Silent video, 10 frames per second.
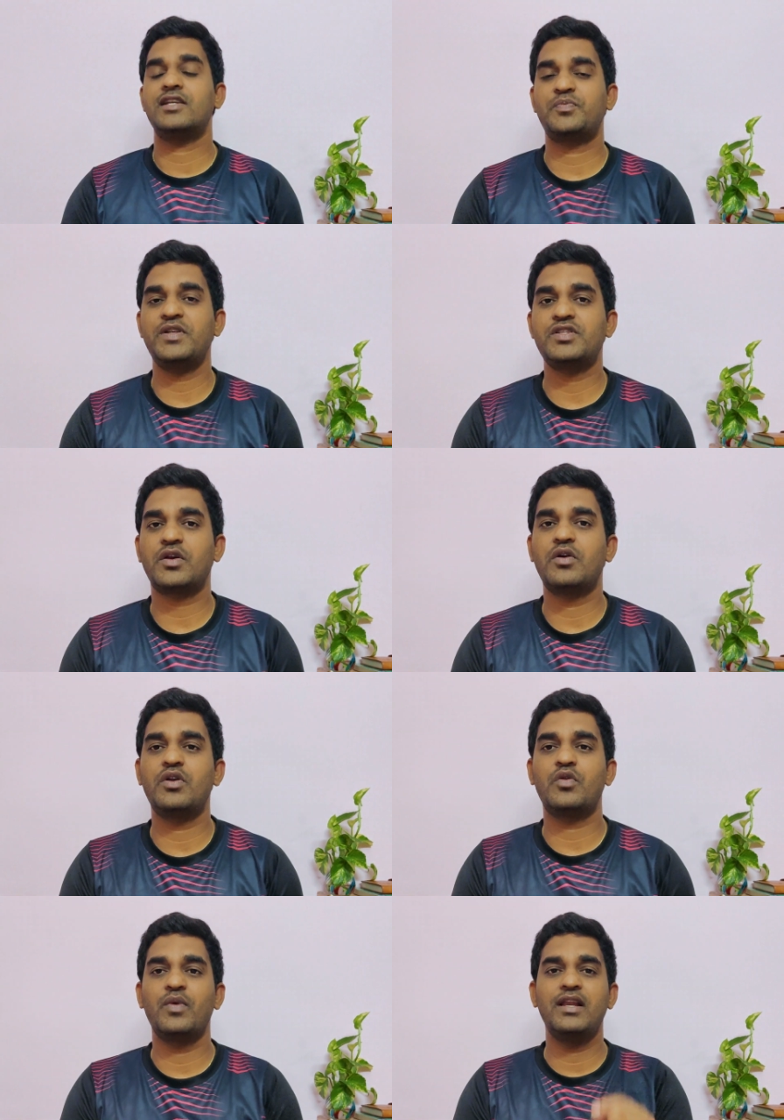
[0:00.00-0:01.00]
suspense
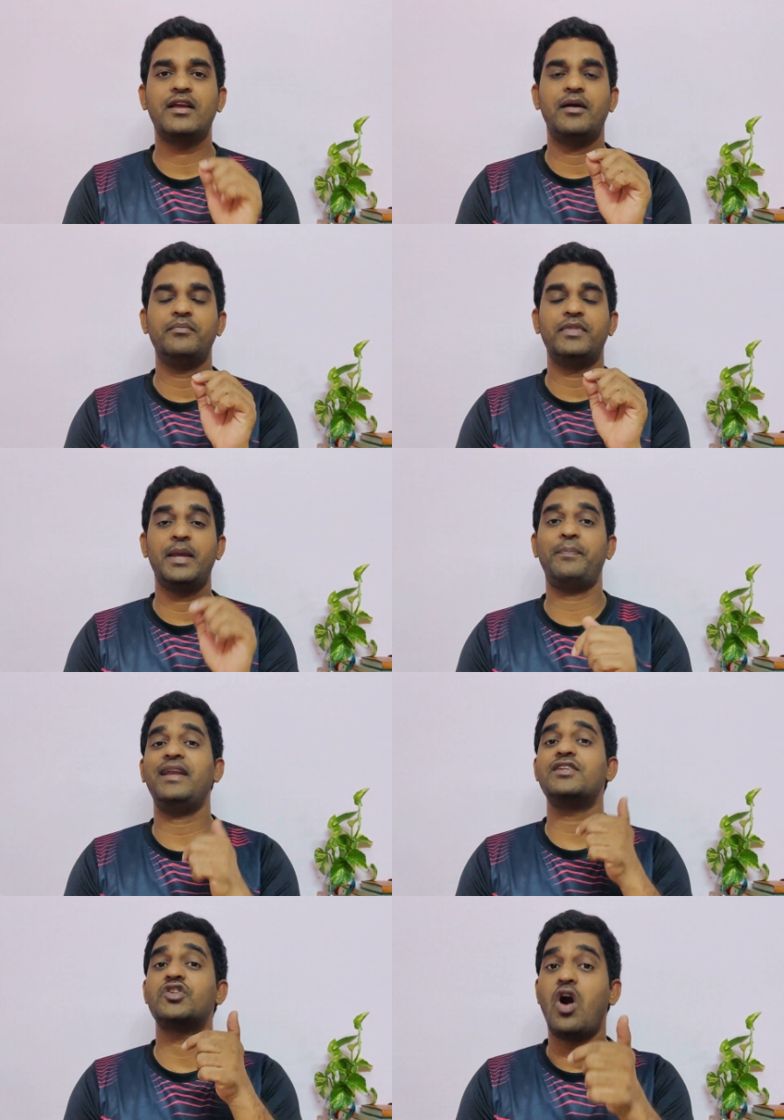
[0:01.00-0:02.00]
account will come,
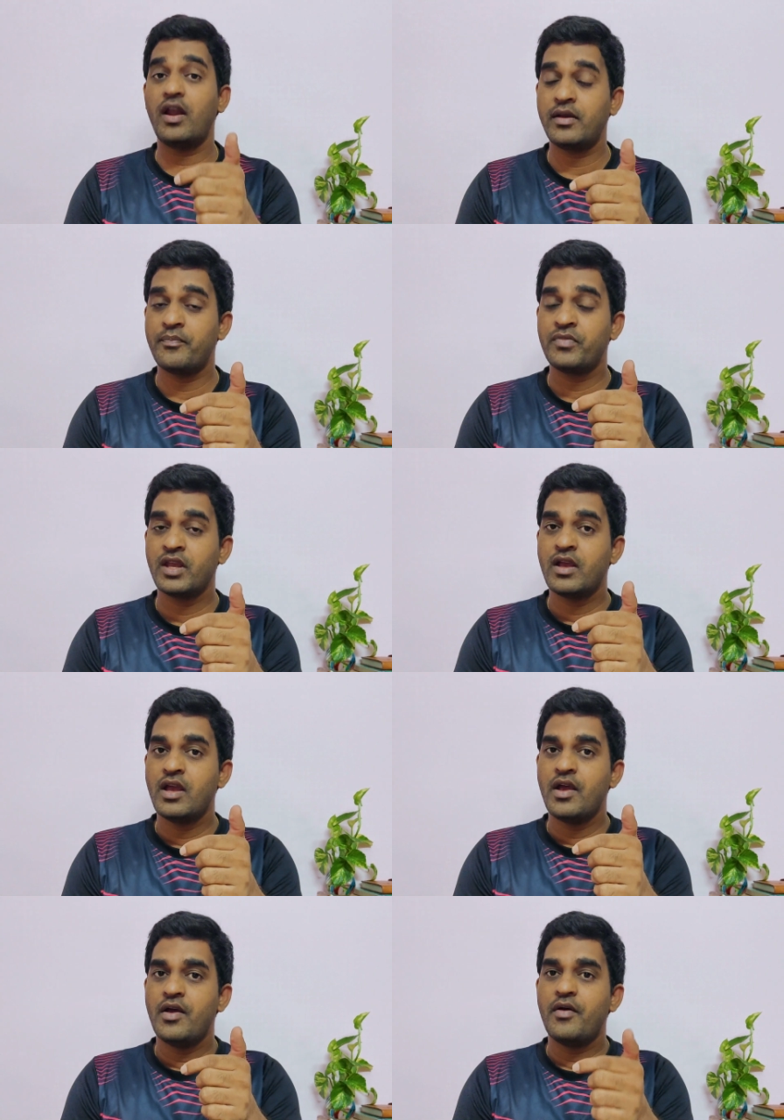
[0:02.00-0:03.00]
depends on
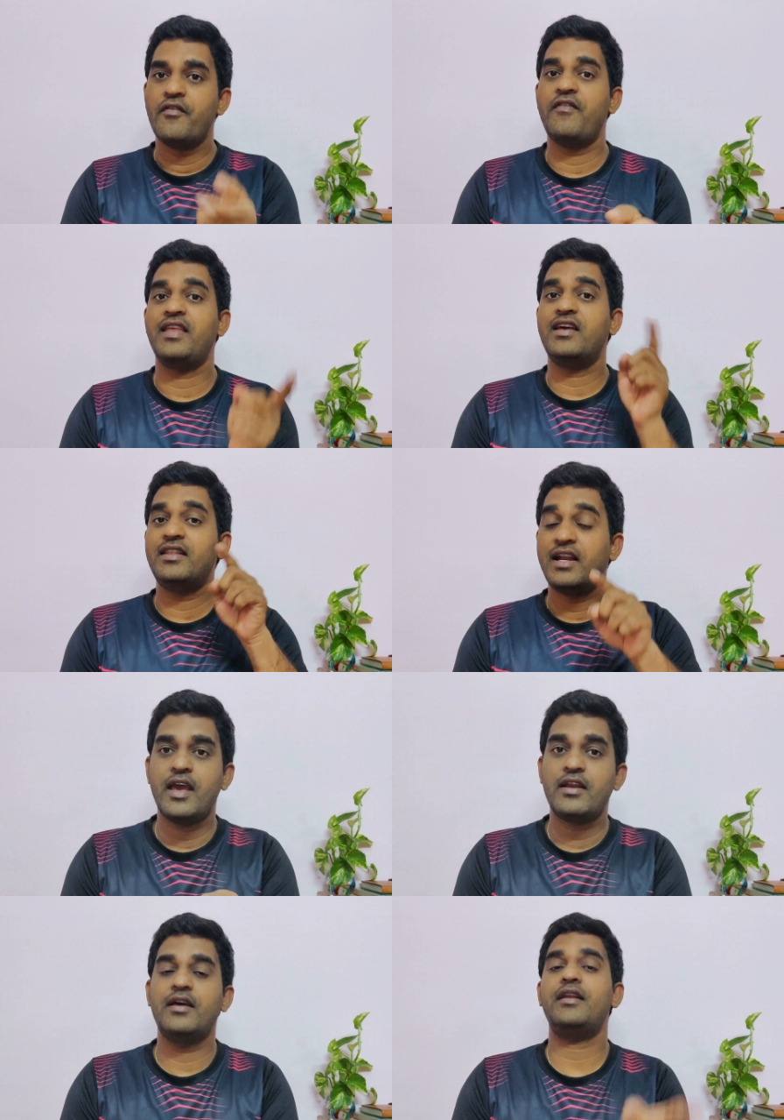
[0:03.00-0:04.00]
whether the
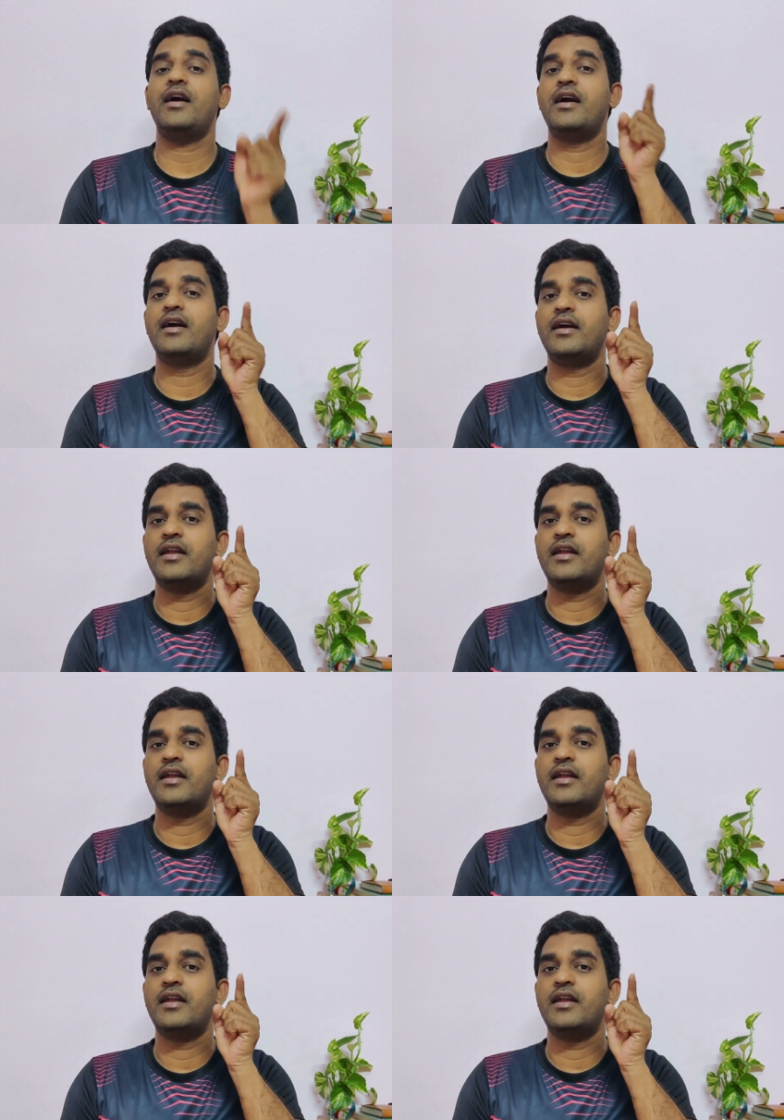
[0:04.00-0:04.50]
error